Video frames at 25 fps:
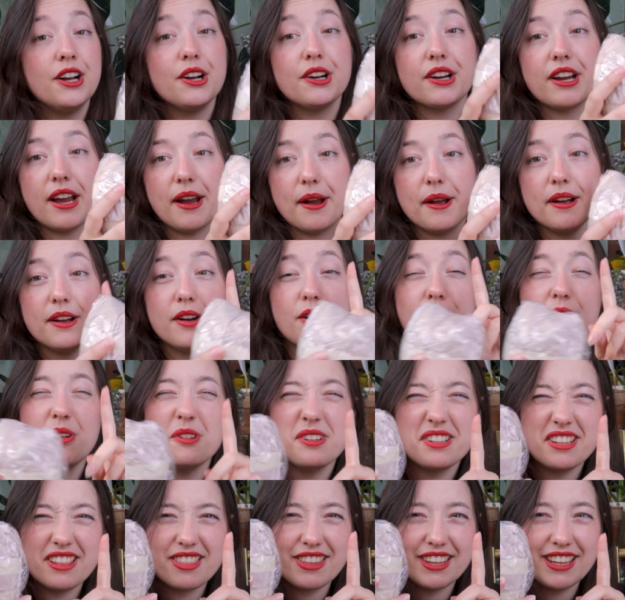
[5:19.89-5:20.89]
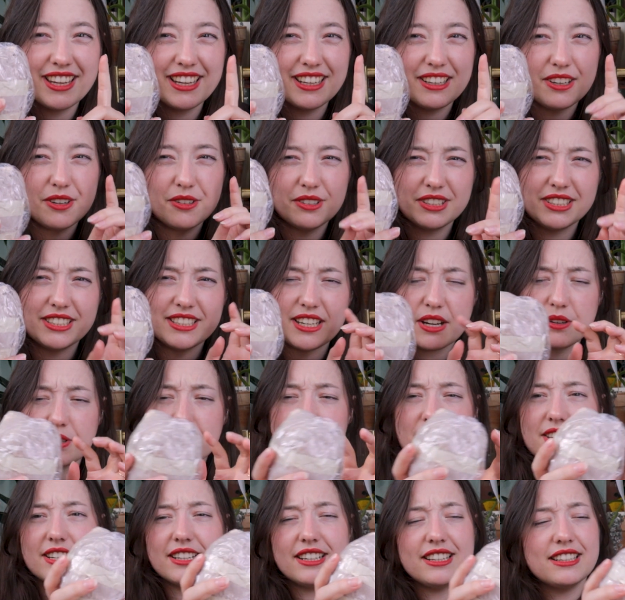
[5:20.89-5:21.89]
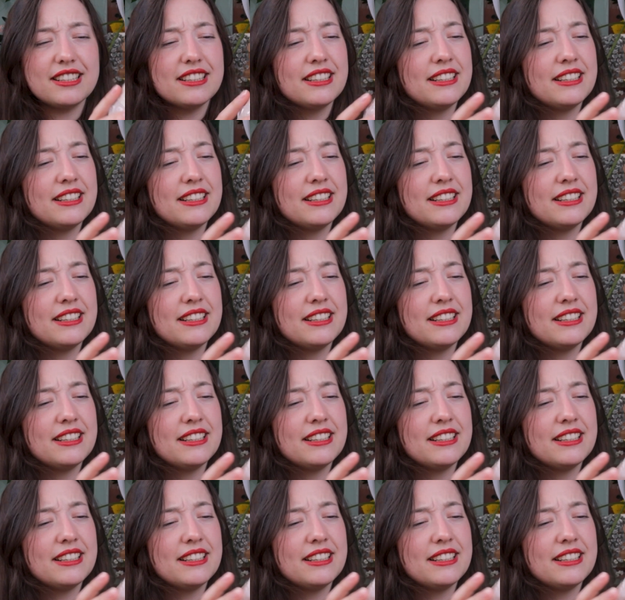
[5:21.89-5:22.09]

Okay, only downside,